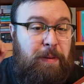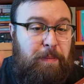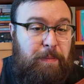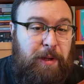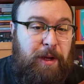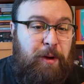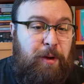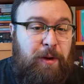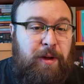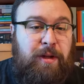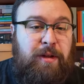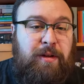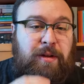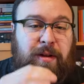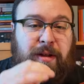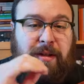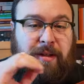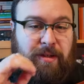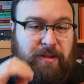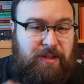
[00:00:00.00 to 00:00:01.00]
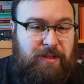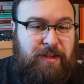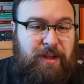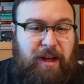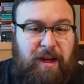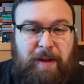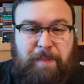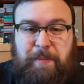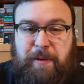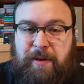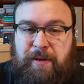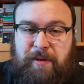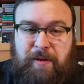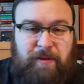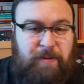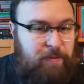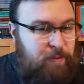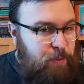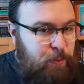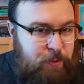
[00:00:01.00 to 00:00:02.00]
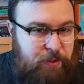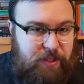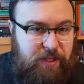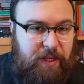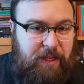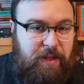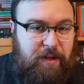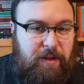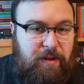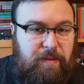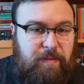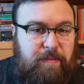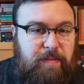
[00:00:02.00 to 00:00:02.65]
period, stop, full send.